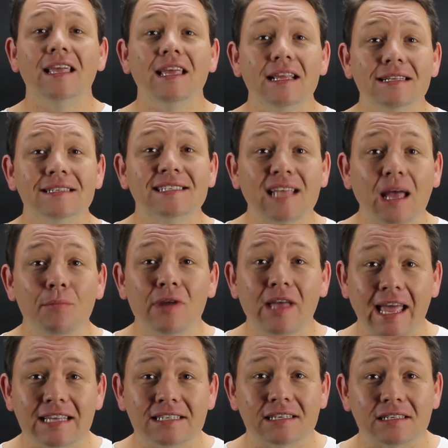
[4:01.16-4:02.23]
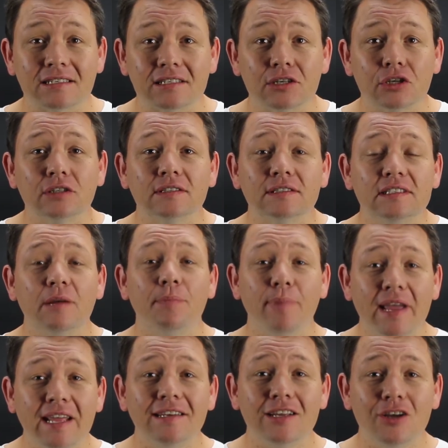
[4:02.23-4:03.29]
In some cases,
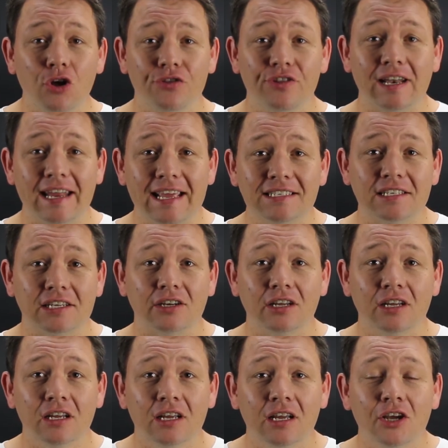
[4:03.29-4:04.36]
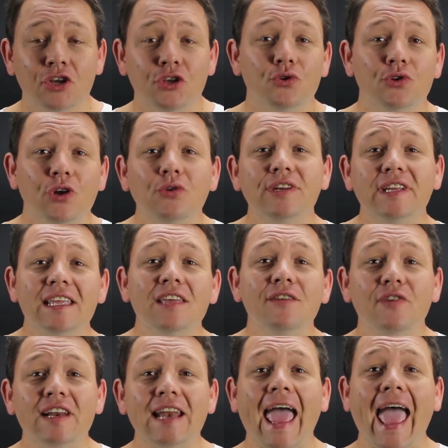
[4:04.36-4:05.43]
depending on the lesson, you don't
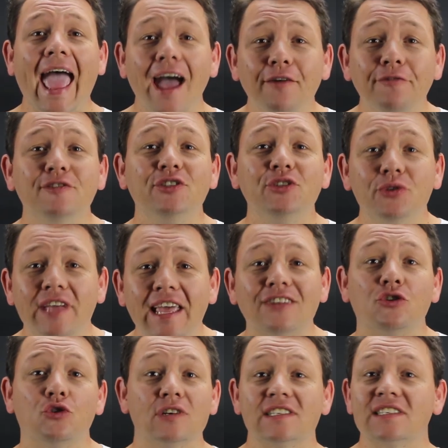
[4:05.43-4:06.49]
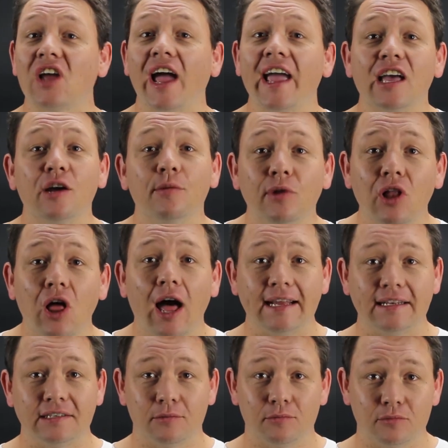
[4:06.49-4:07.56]
even have to get recyclable
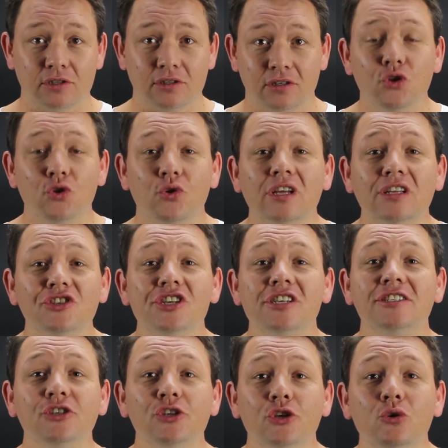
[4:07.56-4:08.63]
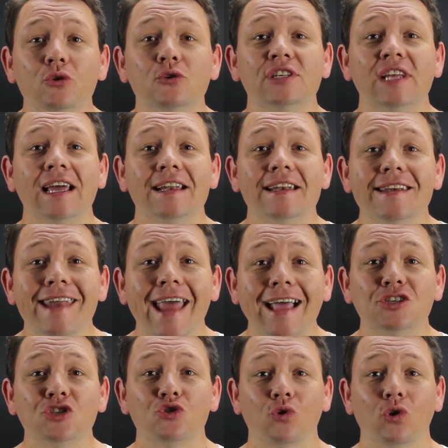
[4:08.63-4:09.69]
items. You can just use
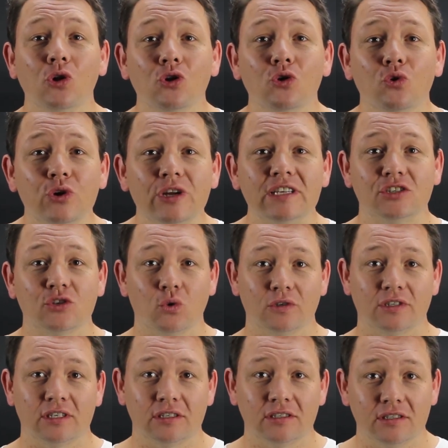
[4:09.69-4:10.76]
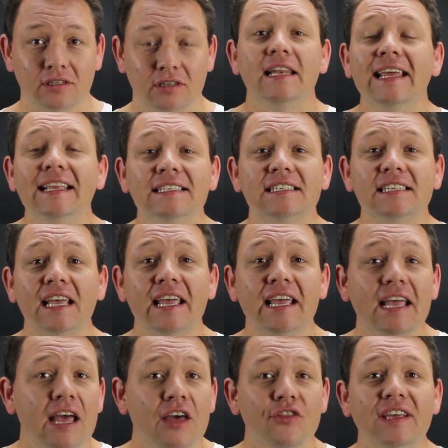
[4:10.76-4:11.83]
natural resources. Let's
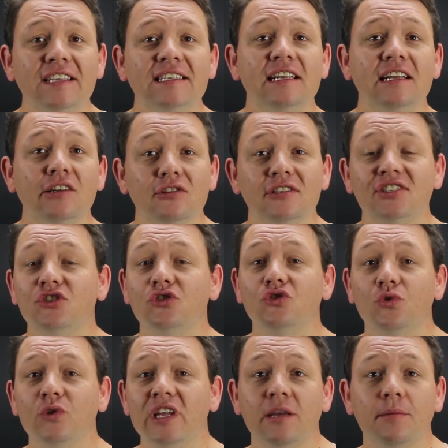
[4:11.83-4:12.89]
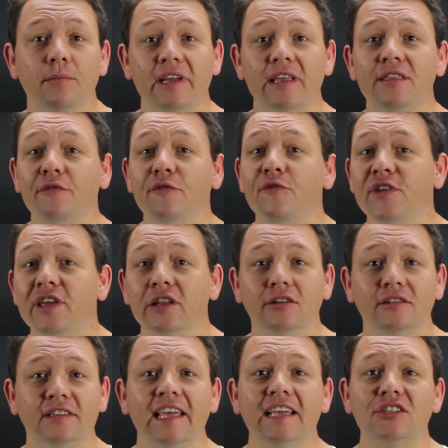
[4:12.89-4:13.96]
say there's a little stream in the
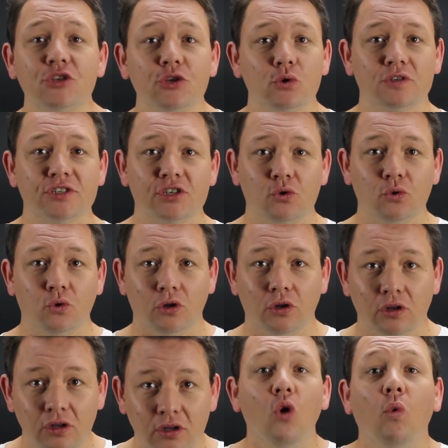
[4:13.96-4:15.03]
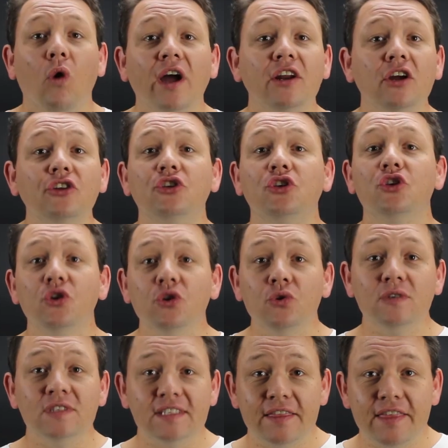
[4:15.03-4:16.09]
field next to your school. Why not
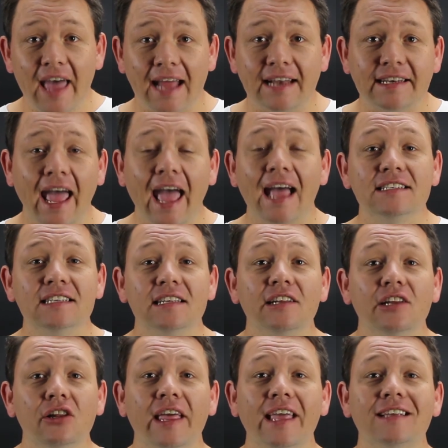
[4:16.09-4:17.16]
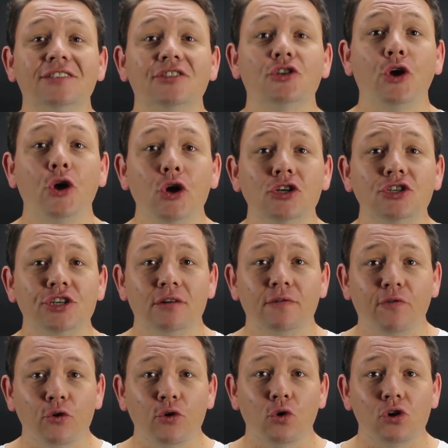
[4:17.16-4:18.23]
use that as a little excursion
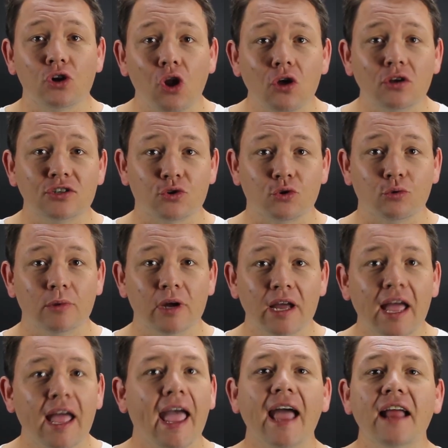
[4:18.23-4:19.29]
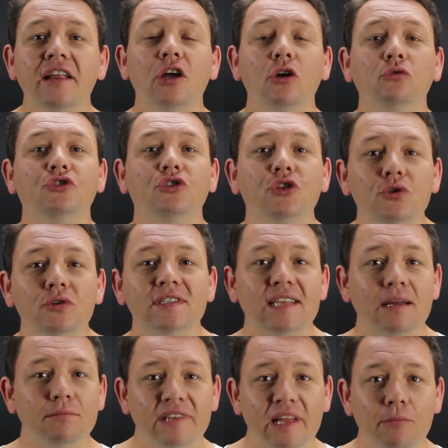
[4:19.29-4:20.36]
for your classroom and go do
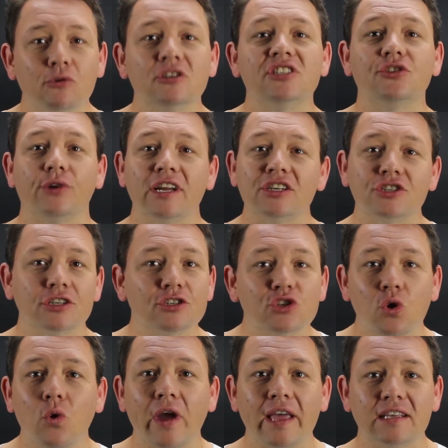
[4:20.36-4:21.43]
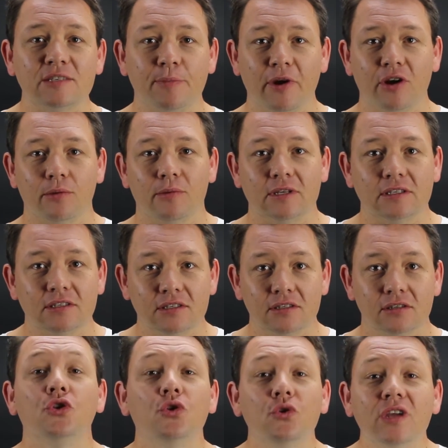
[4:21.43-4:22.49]
some demonstrations or experiments?
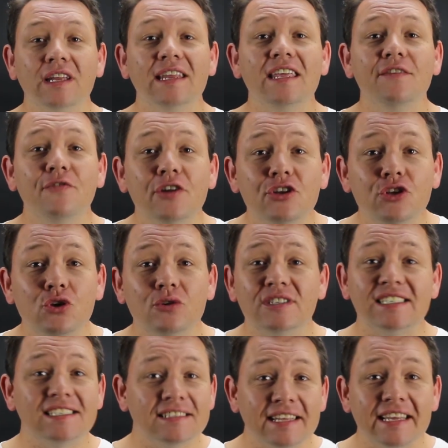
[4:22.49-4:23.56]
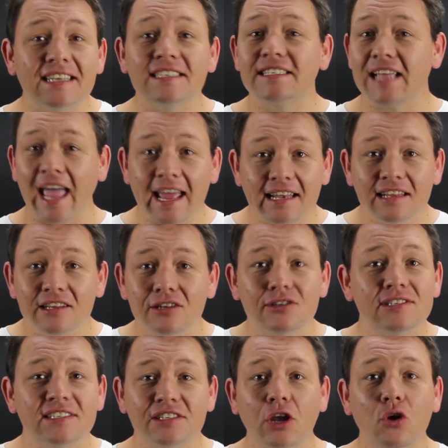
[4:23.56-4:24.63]
You can even use sticks and little
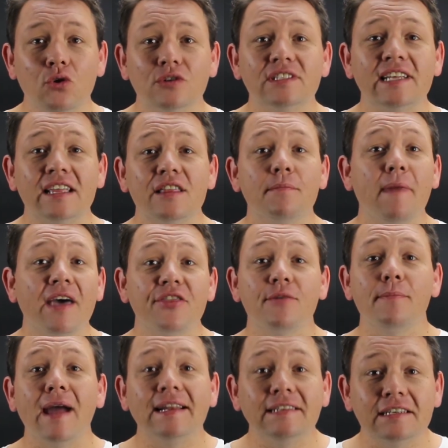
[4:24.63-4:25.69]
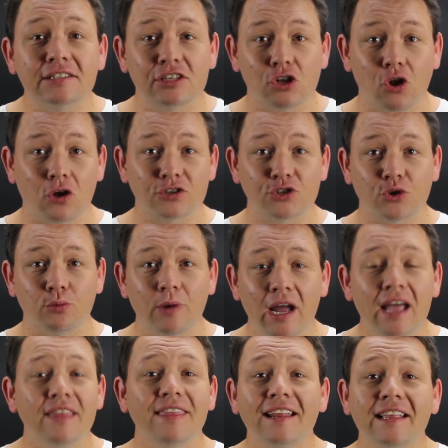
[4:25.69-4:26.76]
stones in the mathematics classroom
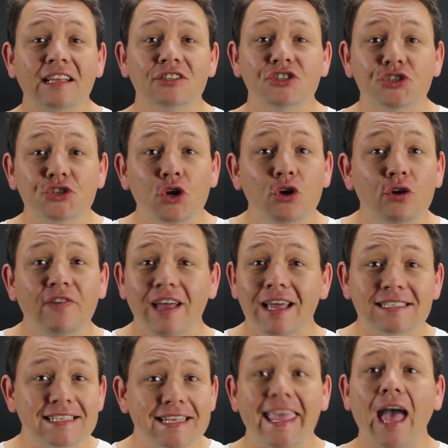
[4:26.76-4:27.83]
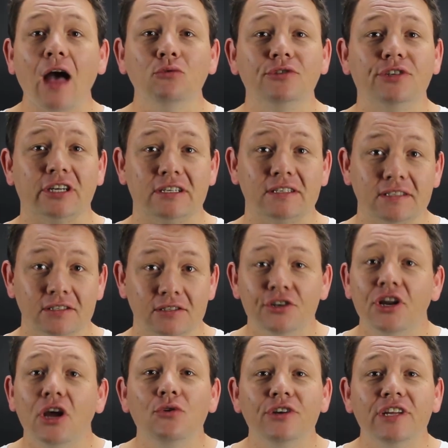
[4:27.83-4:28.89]
that can serve as counters.
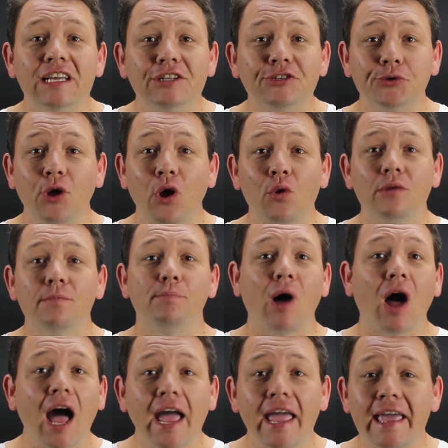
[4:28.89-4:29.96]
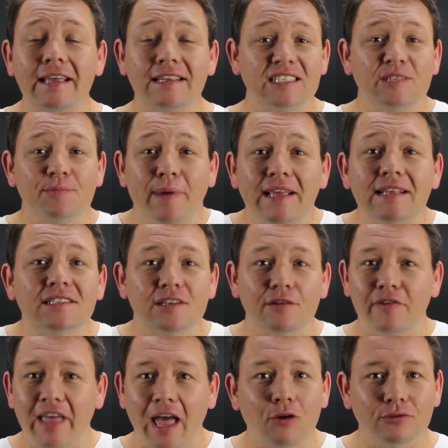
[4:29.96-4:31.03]
No need to go and buy
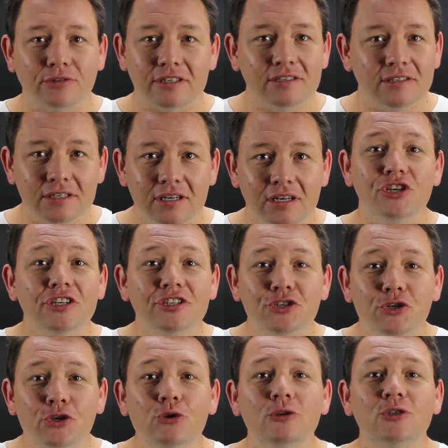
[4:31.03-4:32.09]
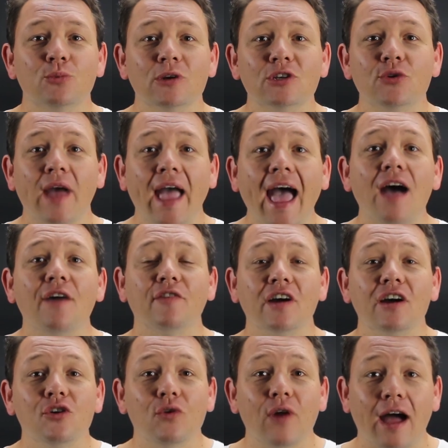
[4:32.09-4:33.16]
expensive counters, just use what you have
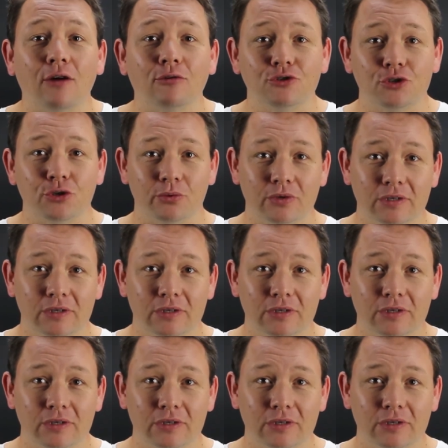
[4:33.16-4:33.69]
around you.